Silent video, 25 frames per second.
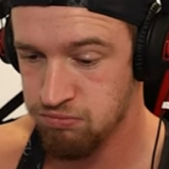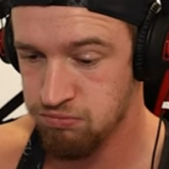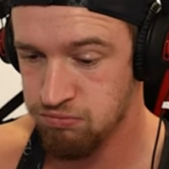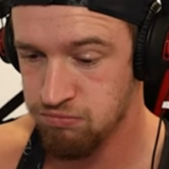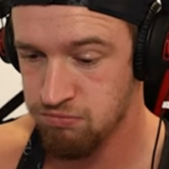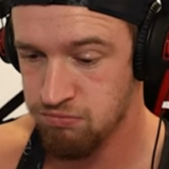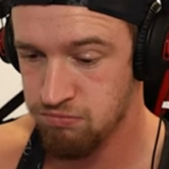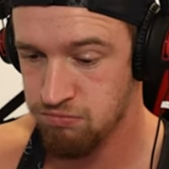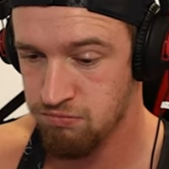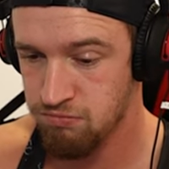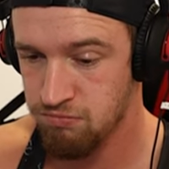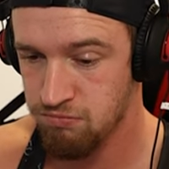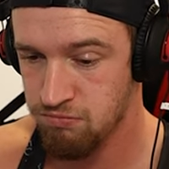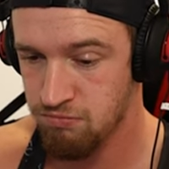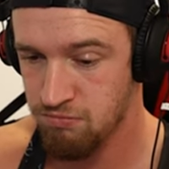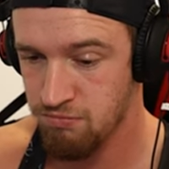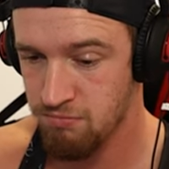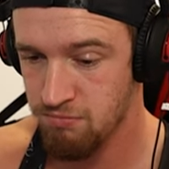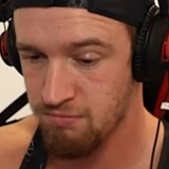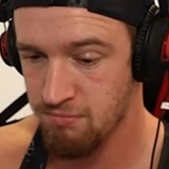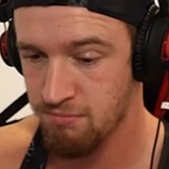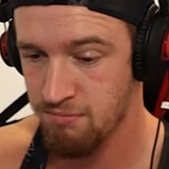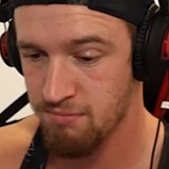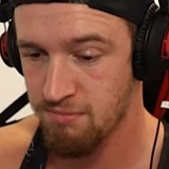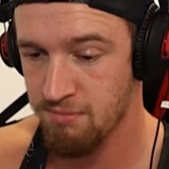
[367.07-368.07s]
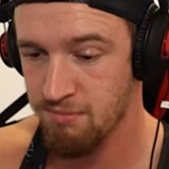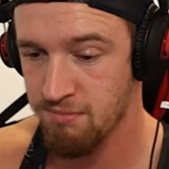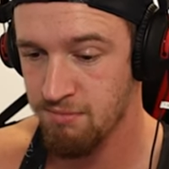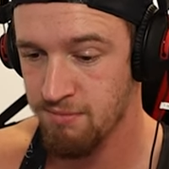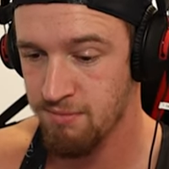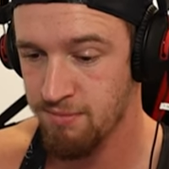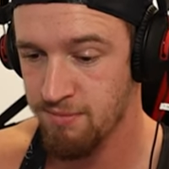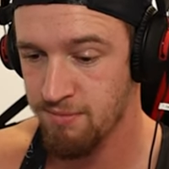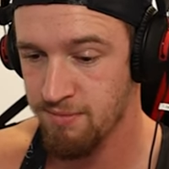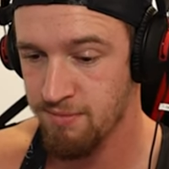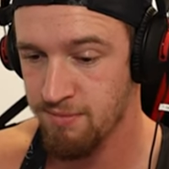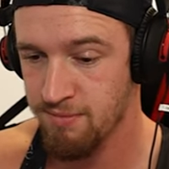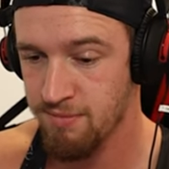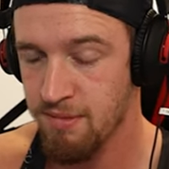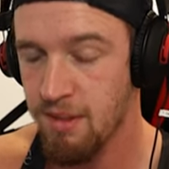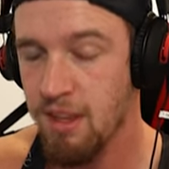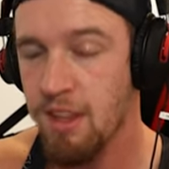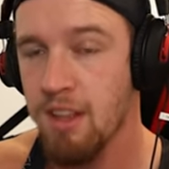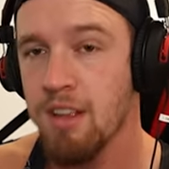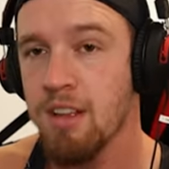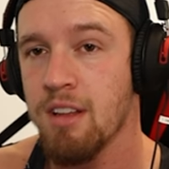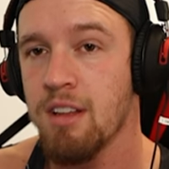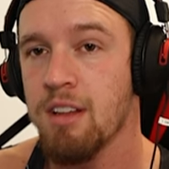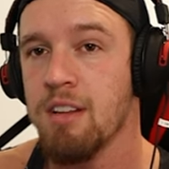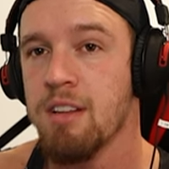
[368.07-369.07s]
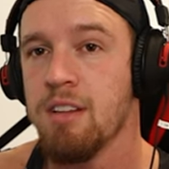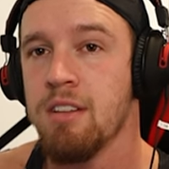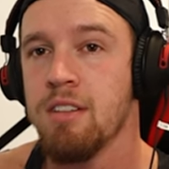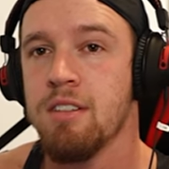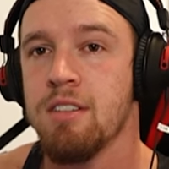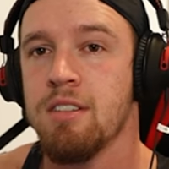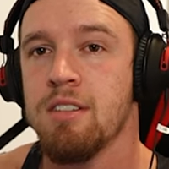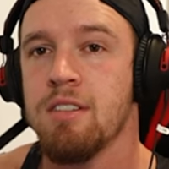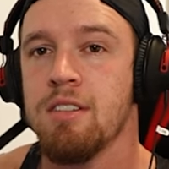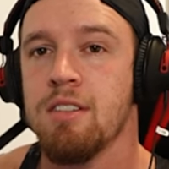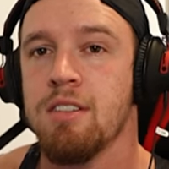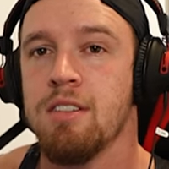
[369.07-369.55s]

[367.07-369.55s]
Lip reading: [no speech]